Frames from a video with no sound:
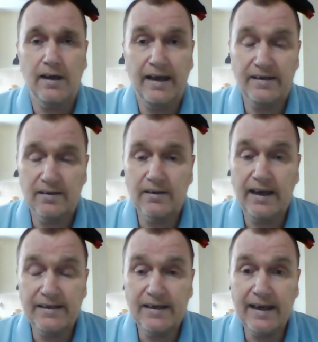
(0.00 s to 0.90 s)
and
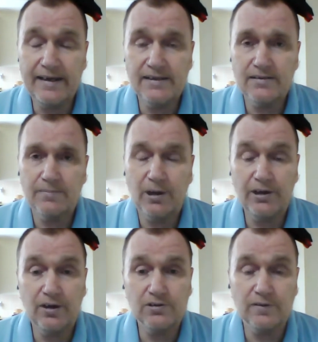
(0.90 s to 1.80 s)
led by
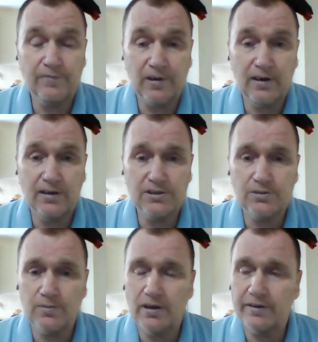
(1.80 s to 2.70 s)
Nigel
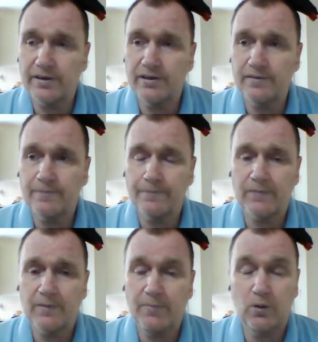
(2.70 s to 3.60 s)
Farage rather than
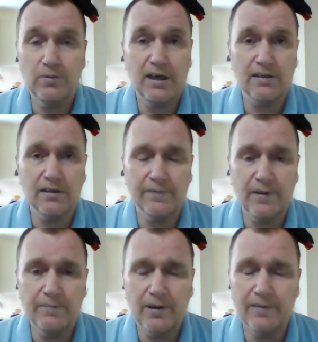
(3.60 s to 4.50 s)
Paul Nuttall, if
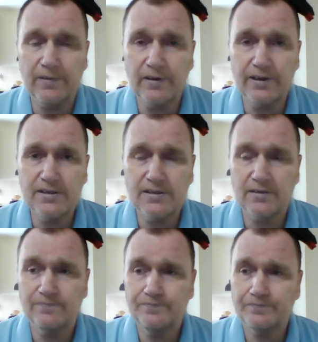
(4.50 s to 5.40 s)
I'm perfectly
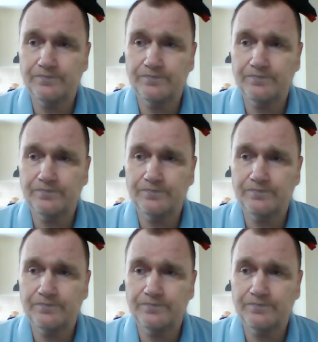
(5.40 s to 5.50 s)
honest.